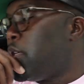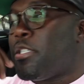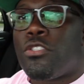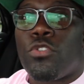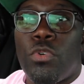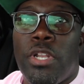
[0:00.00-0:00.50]

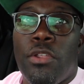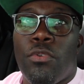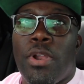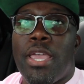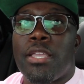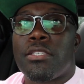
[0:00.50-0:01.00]
is 20
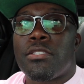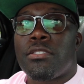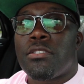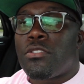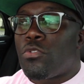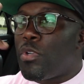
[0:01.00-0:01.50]

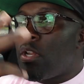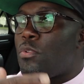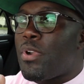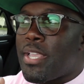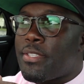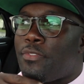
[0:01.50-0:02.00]
racks, 20
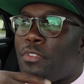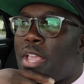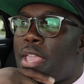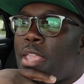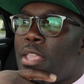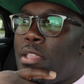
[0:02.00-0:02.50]
racks
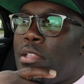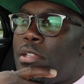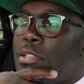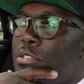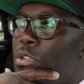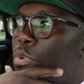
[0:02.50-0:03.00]
flat.
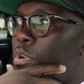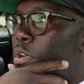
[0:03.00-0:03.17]
So